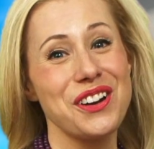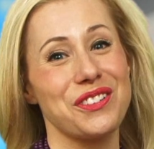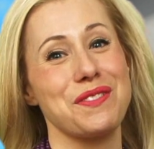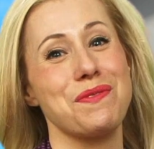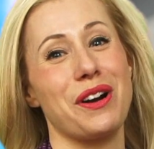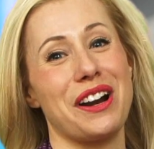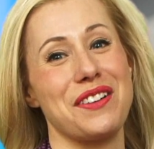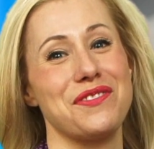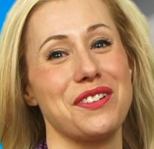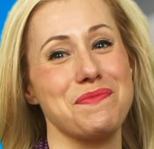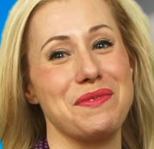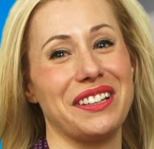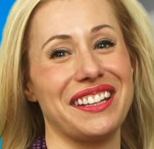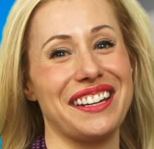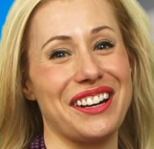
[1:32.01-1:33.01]
Reporting
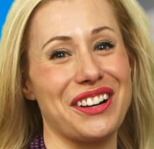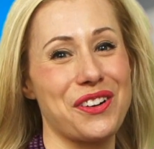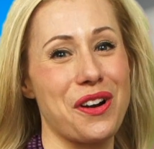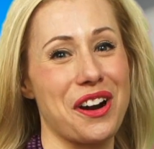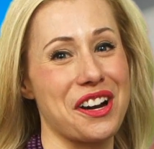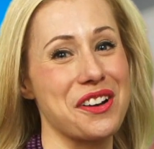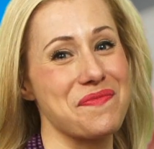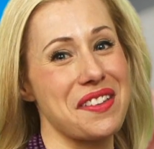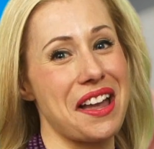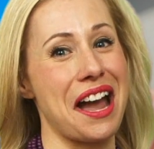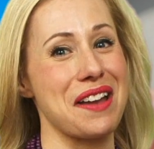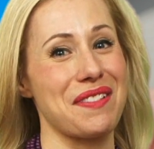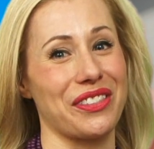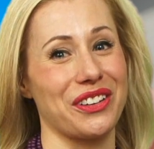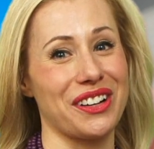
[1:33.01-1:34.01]
from Millionaire Corner,
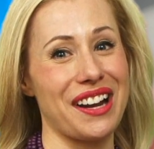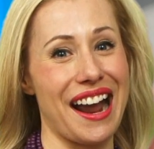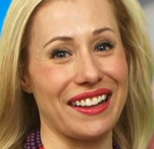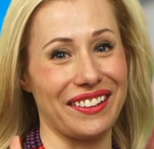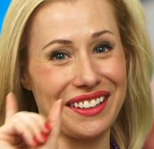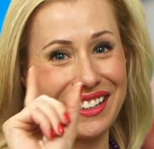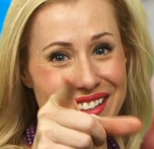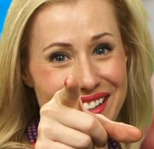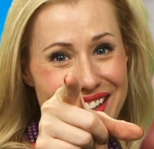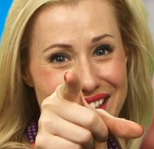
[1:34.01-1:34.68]
I'm Heather Kylie.